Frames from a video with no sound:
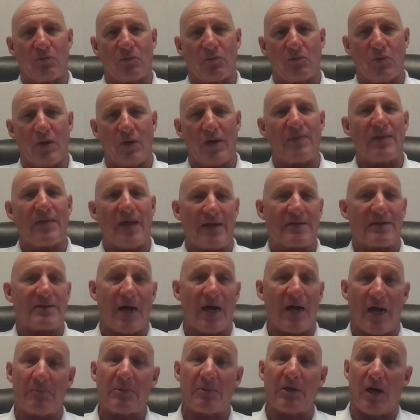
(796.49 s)
when that
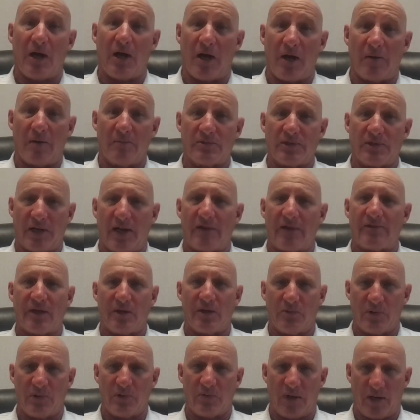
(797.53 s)
time comes, and I think
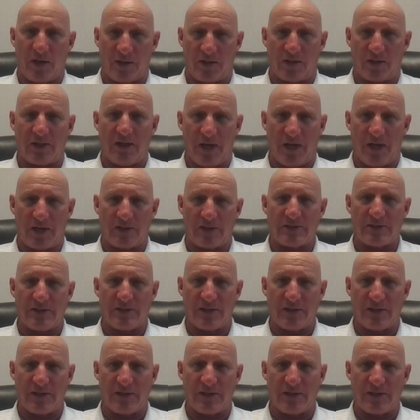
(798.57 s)
we recognized